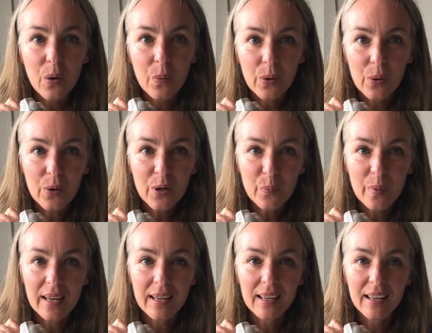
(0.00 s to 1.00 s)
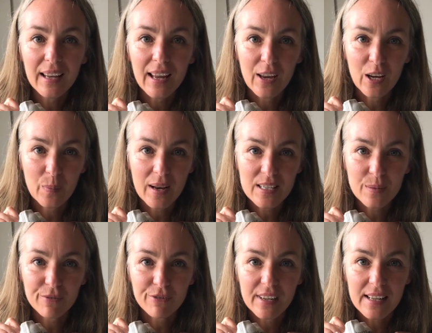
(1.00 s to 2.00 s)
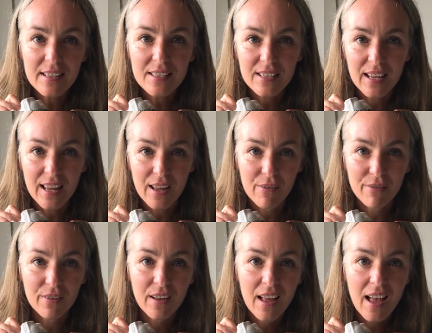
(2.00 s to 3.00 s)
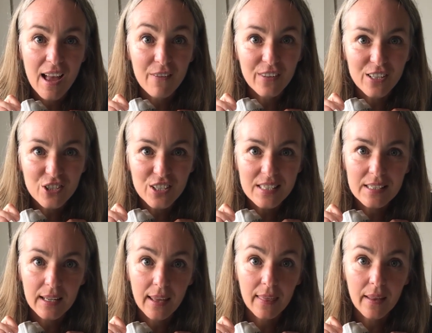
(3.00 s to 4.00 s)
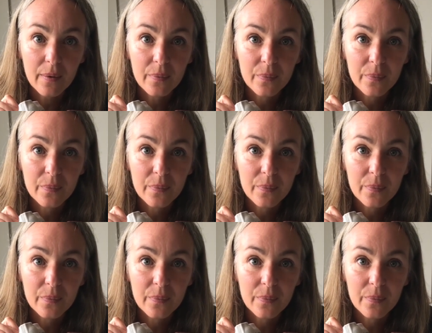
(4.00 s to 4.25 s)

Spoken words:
who are you going to make? You can make some friends to have adventures together.